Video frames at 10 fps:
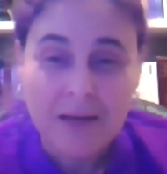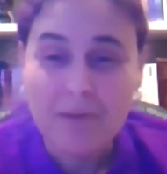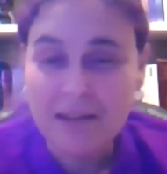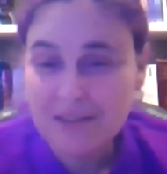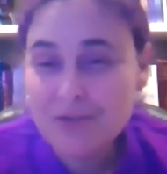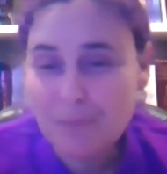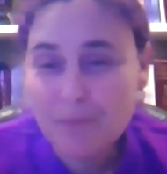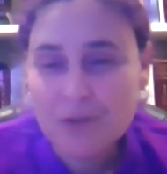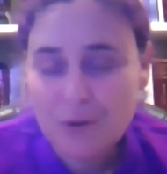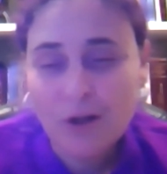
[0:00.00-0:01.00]

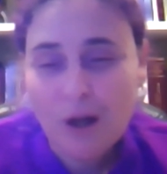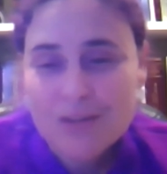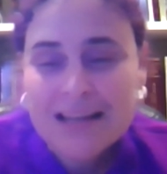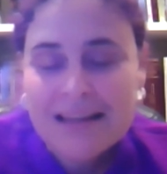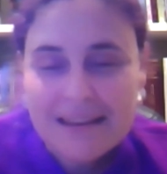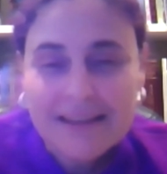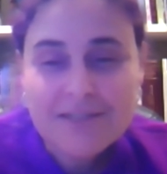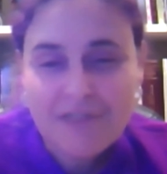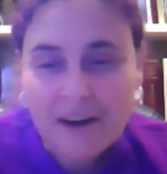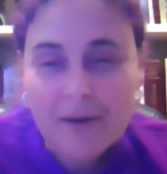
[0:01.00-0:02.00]
But to close, I think is
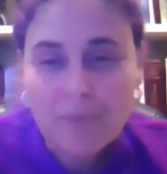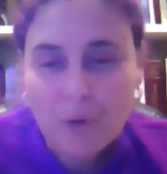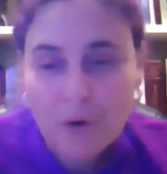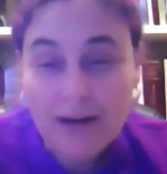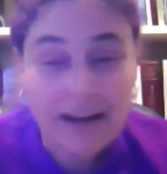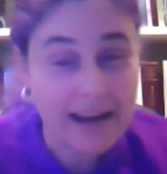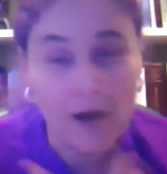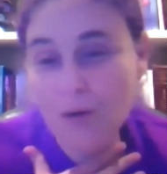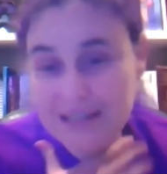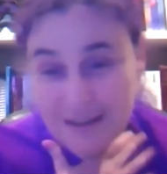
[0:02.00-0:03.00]
very important. And I
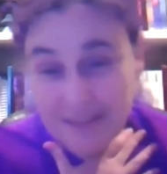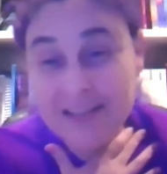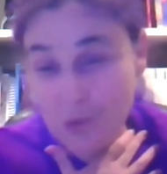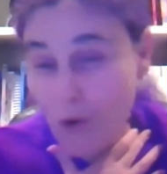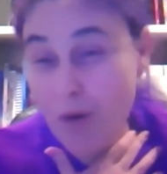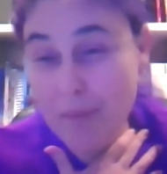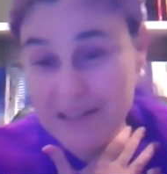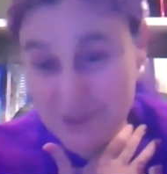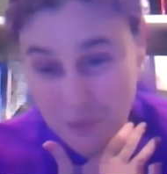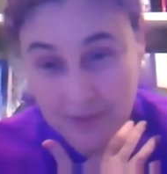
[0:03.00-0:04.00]
always tell this to all my
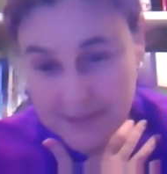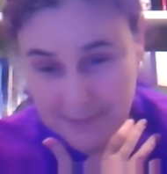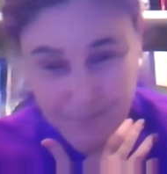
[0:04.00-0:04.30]
students.